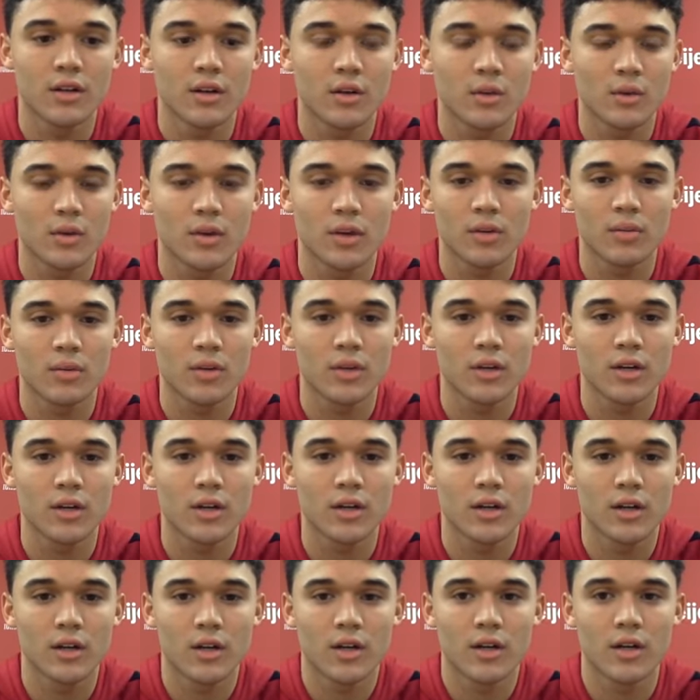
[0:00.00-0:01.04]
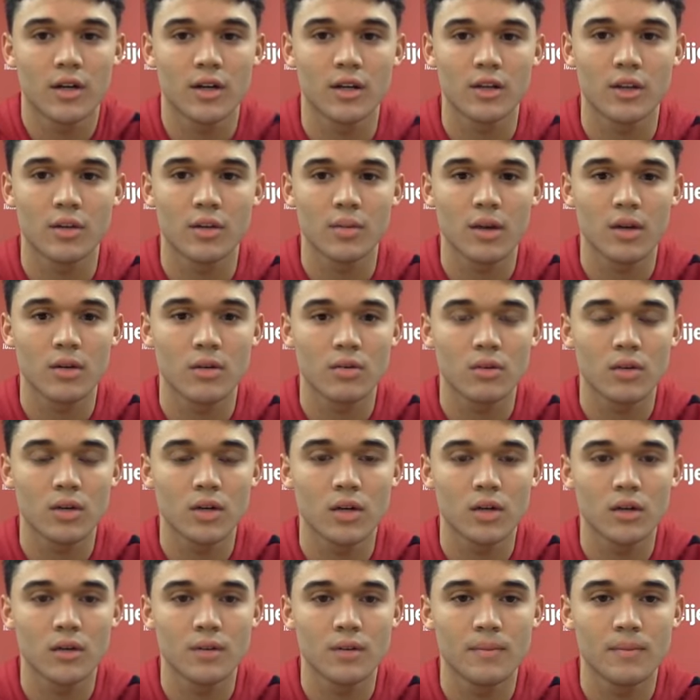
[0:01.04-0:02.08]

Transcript: we're going to be in it no matter what.